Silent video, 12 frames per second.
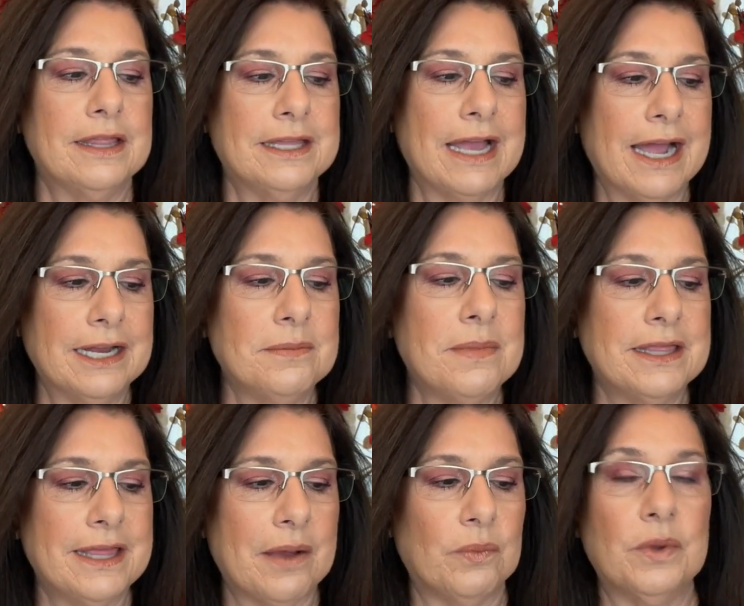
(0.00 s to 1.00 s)
the item
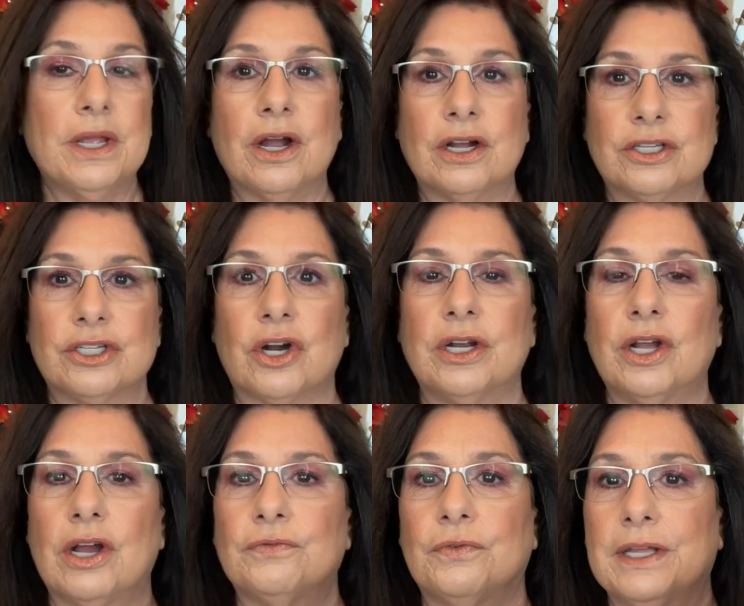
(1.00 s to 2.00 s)
that we are starting
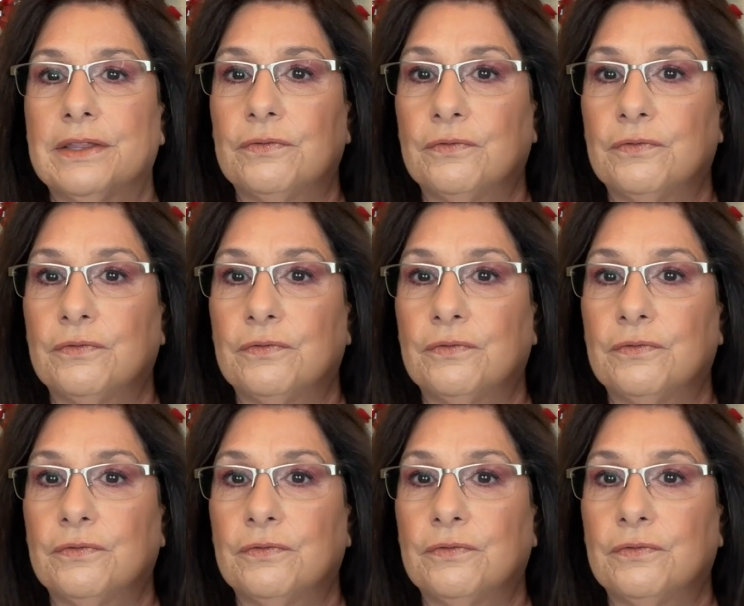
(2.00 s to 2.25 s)
off with